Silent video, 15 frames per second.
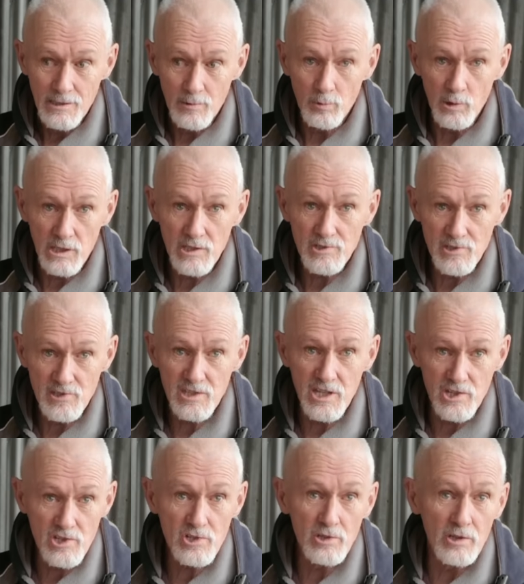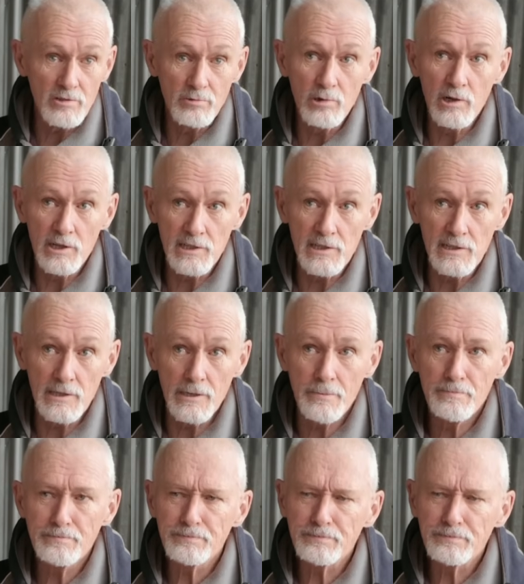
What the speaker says: we could just get shot right here.